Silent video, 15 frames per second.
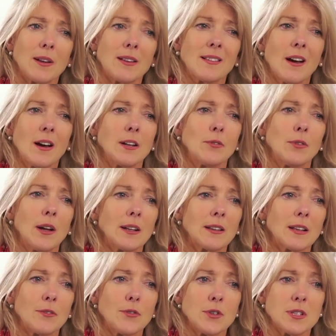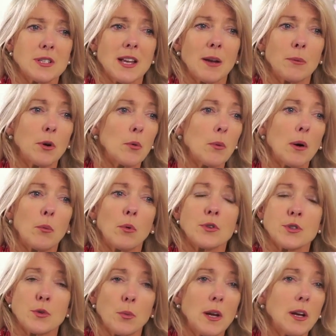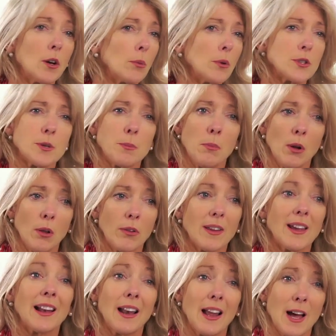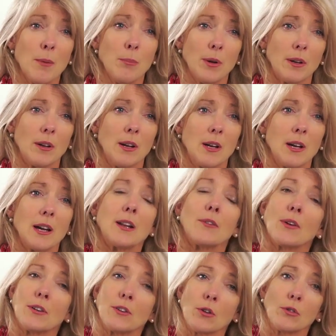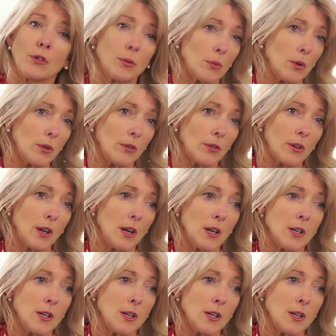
It's kind of like that if you say we'll go out once a week or once a month, it'll happen. And if I don't, it won't.